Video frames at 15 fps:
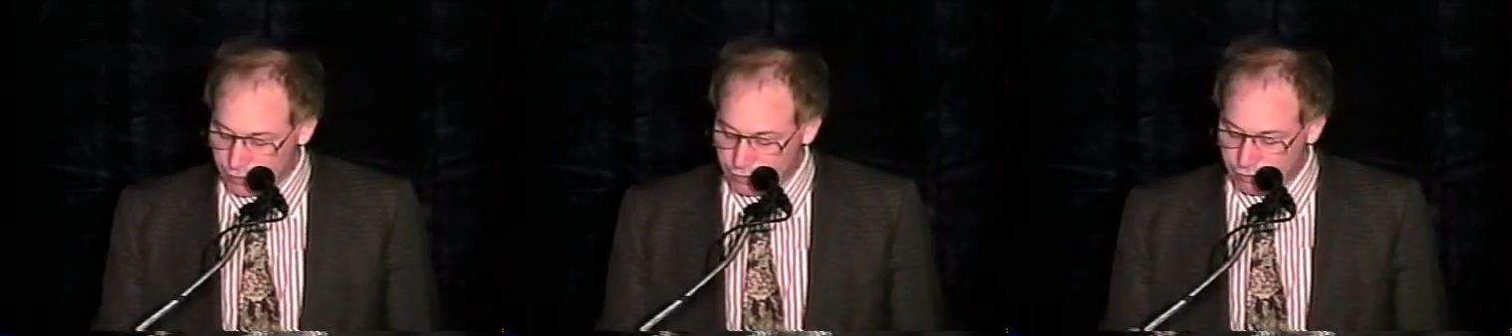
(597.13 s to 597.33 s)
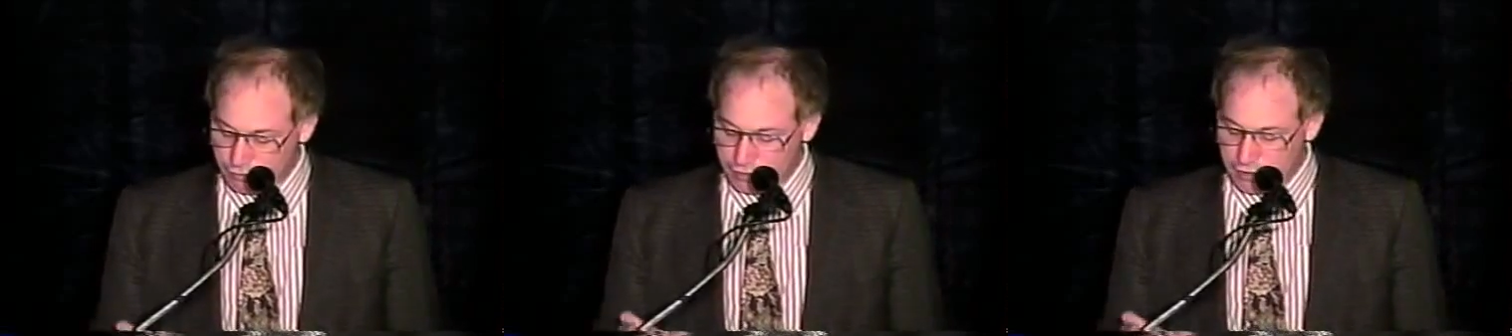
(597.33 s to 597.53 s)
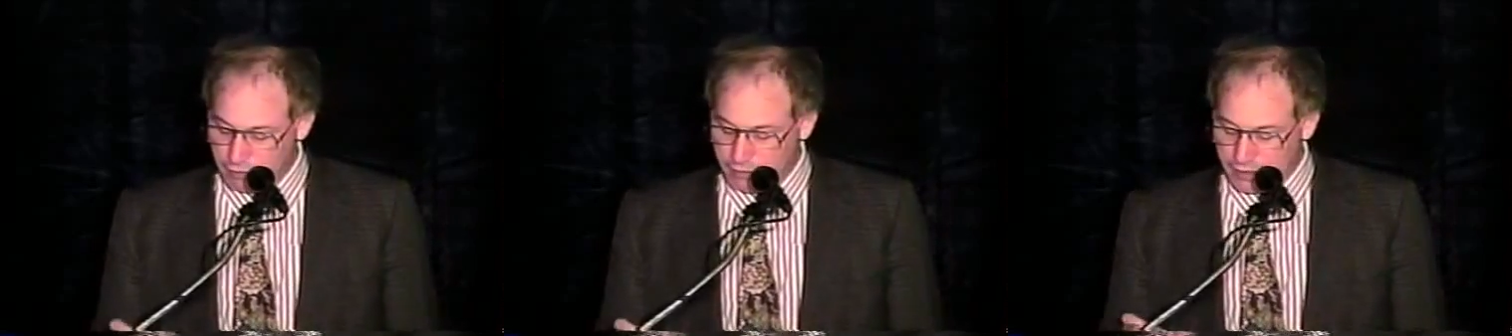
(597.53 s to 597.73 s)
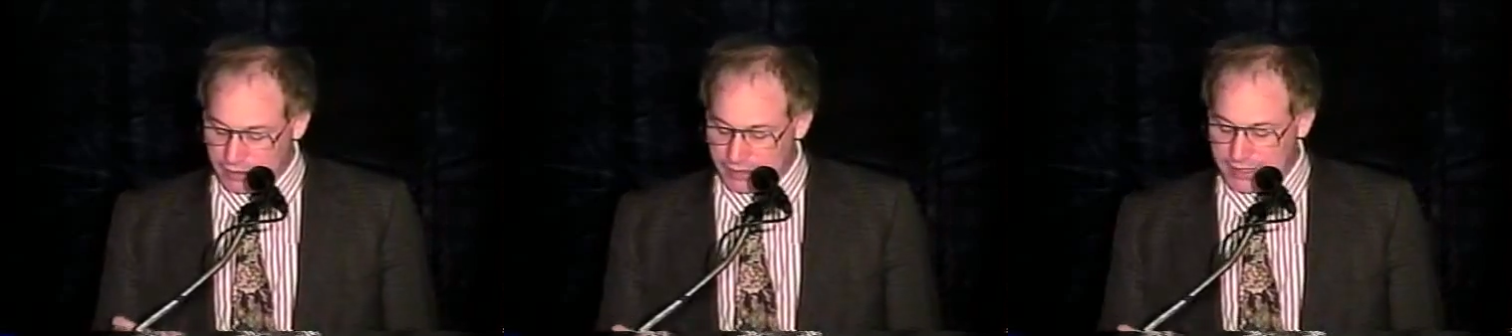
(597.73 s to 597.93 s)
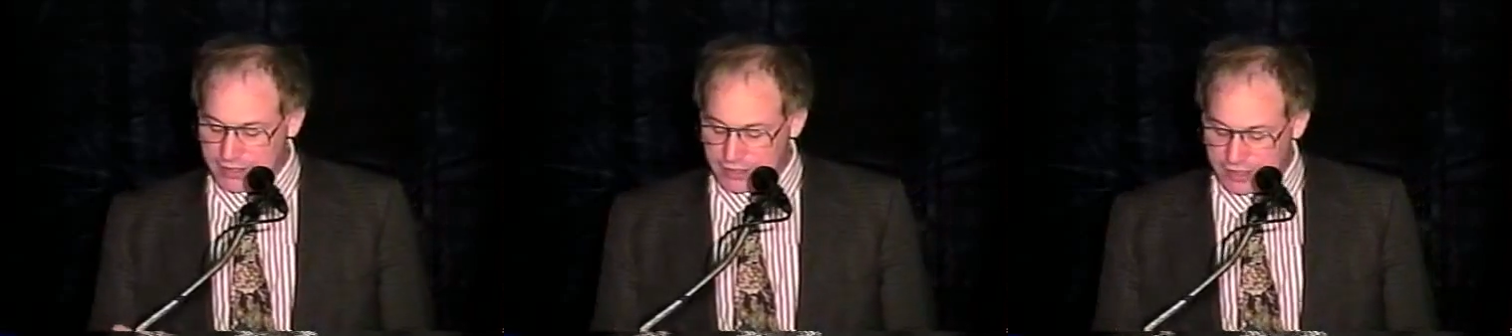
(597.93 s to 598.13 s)
Do you at
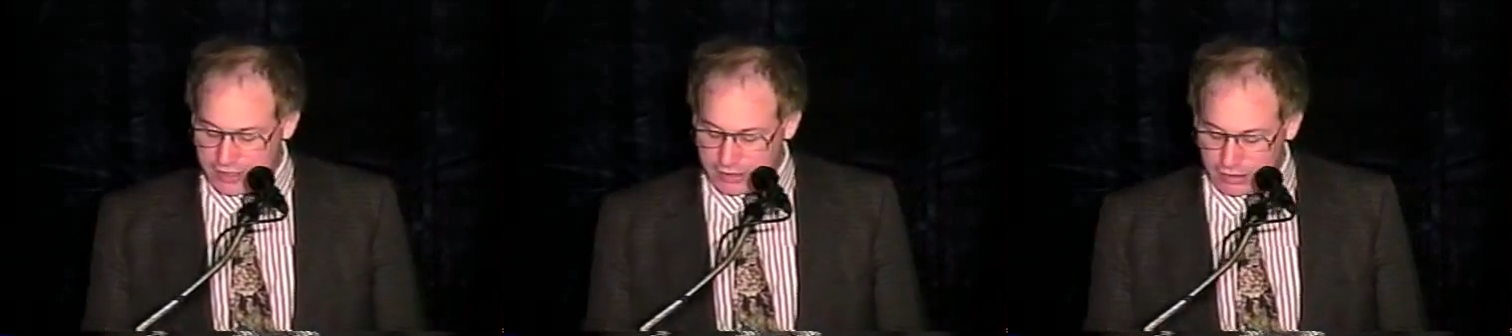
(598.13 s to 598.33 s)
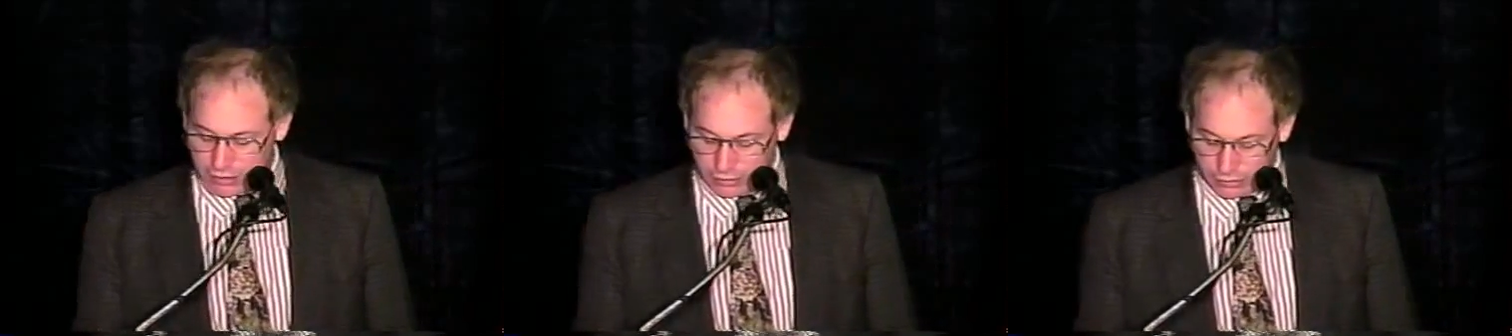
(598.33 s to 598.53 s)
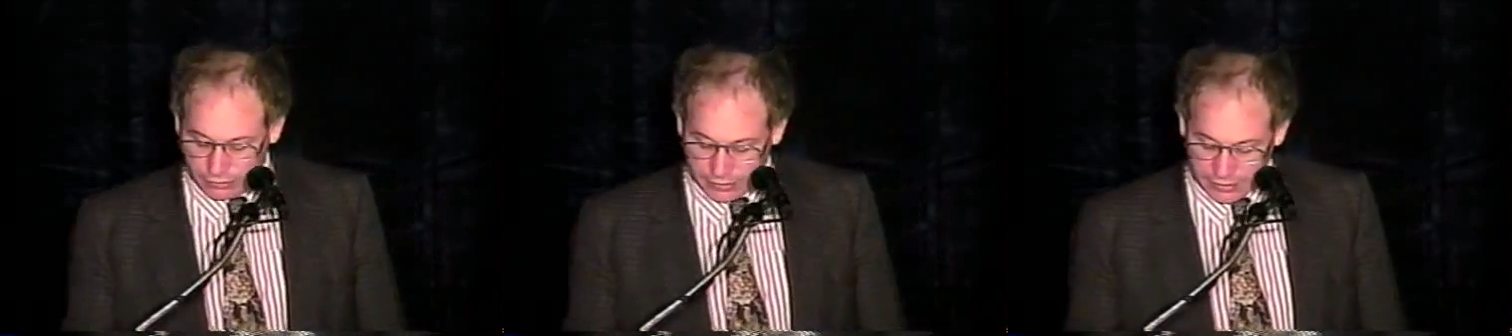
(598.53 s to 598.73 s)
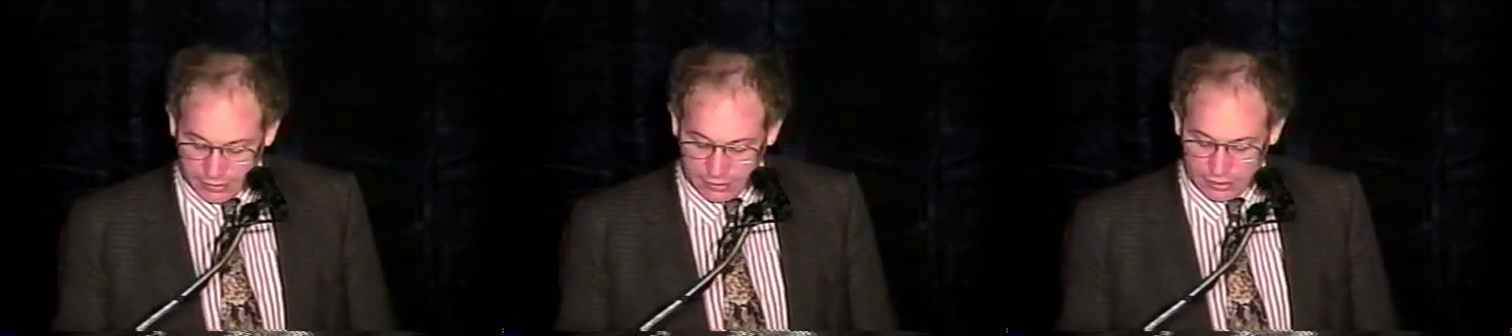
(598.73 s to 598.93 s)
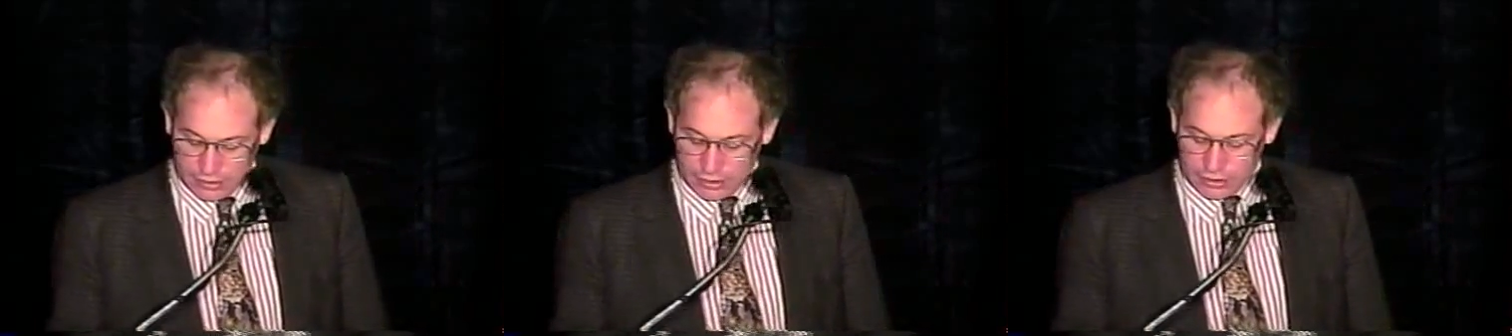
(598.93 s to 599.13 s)
least, he concluded,
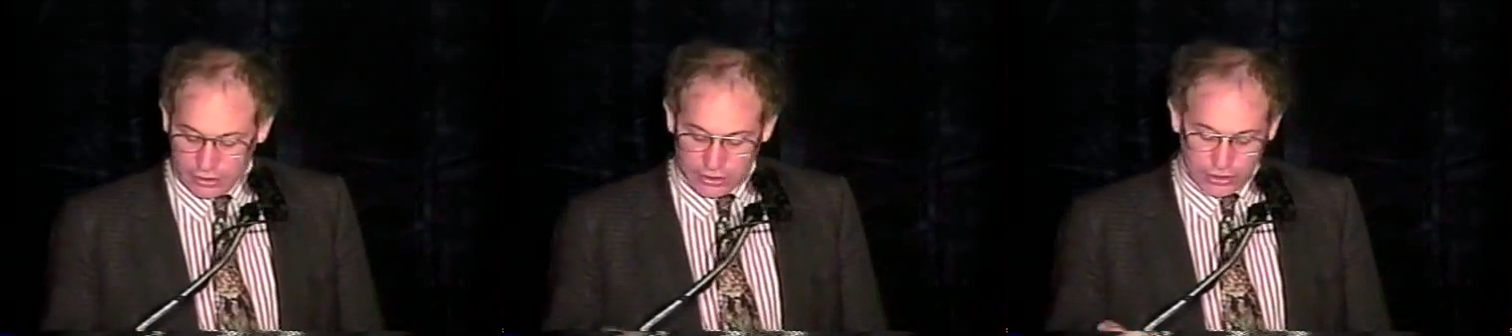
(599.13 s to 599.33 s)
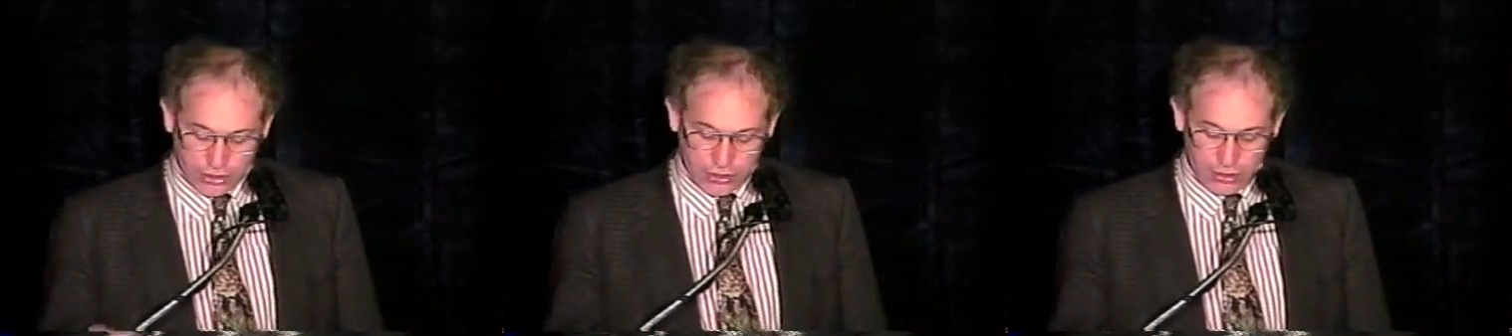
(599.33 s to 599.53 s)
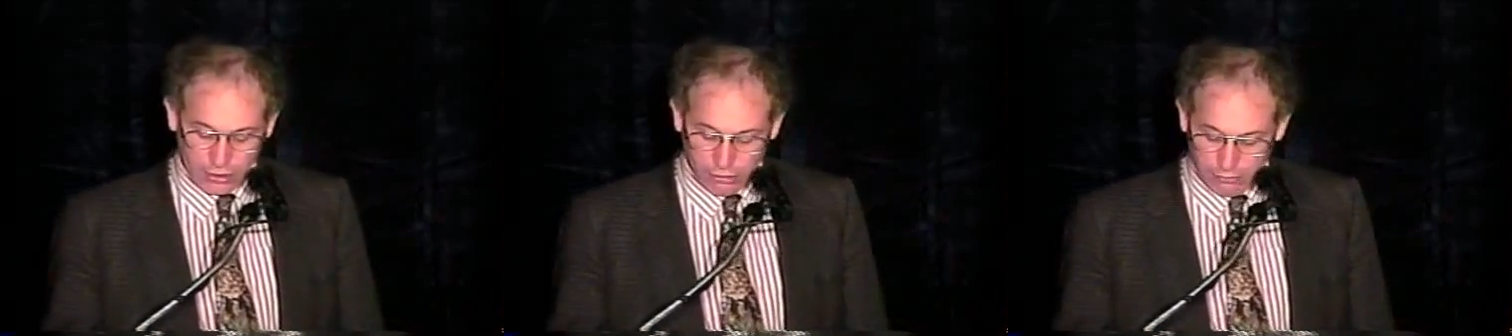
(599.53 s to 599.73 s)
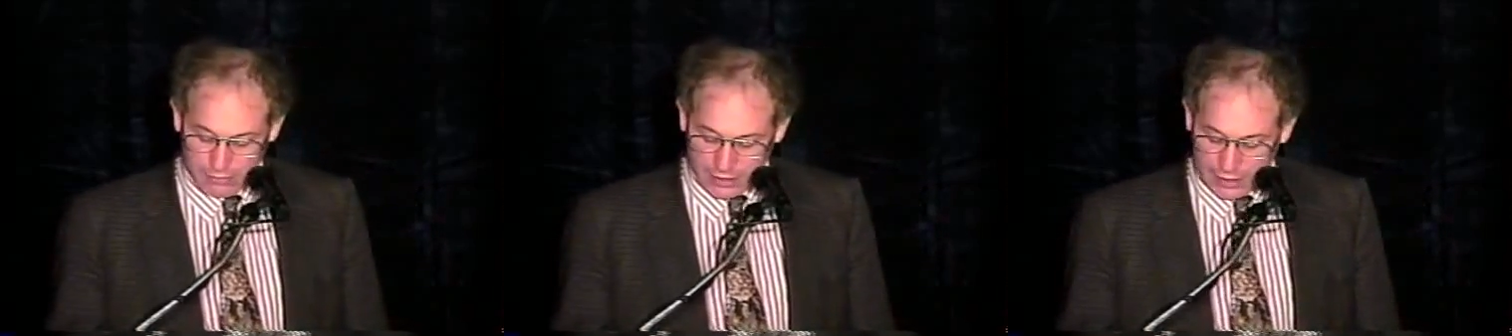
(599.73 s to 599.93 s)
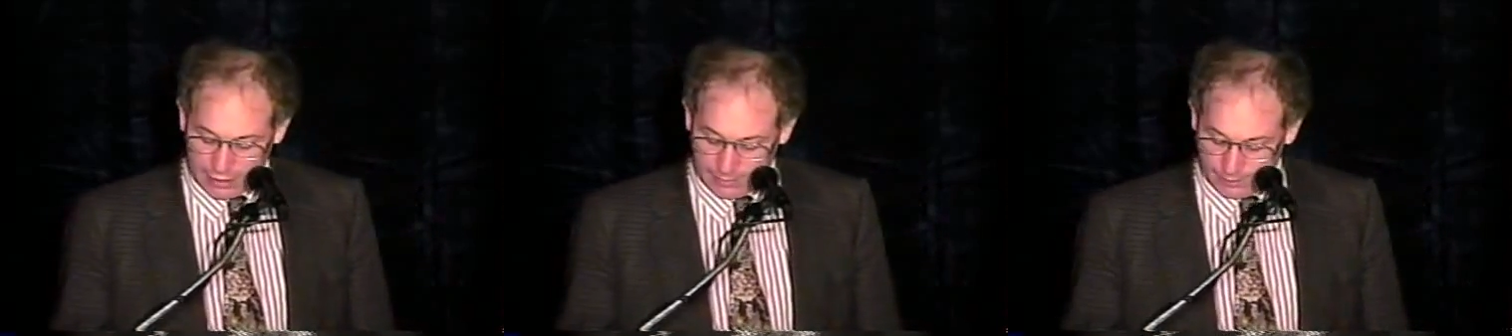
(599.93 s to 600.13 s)
console
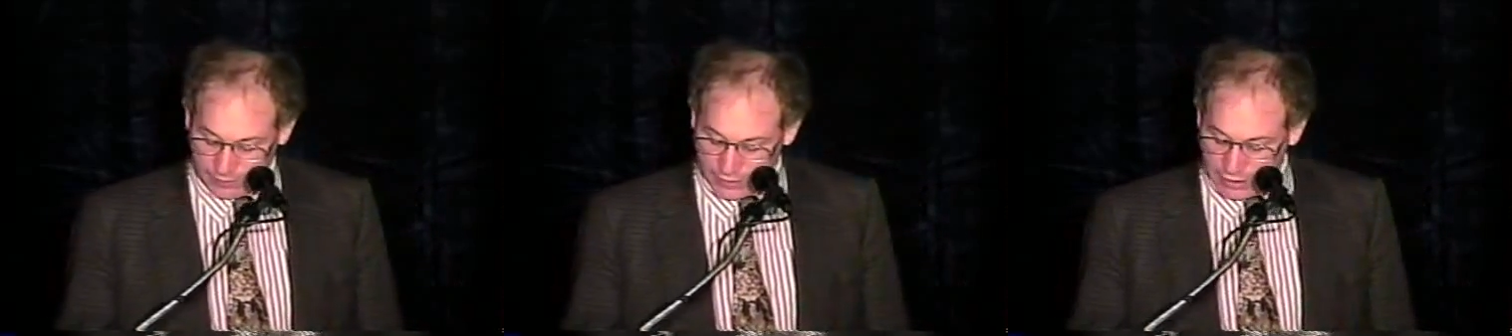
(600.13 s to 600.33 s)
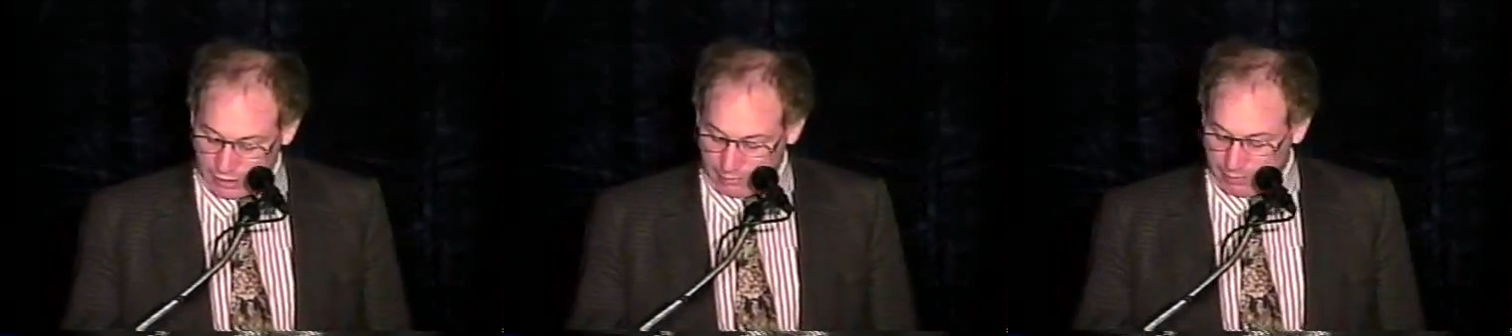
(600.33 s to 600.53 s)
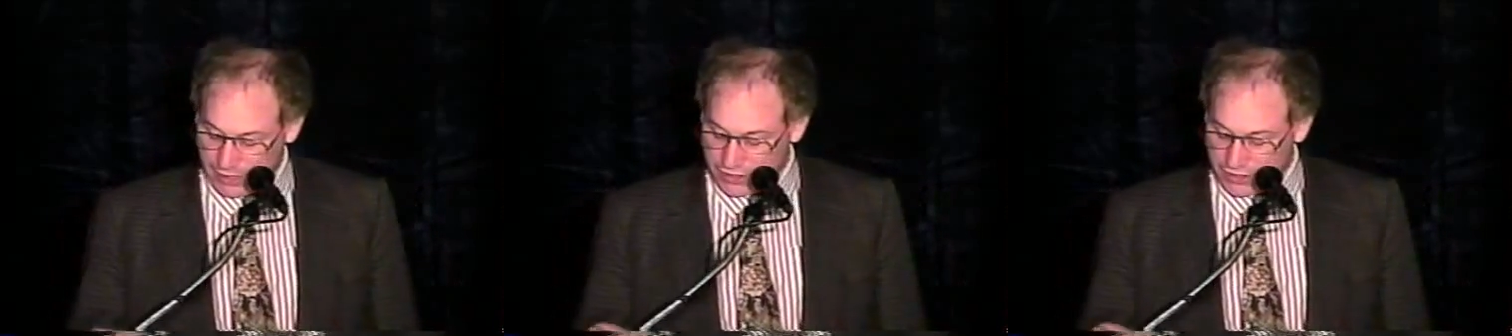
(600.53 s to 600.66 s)
me by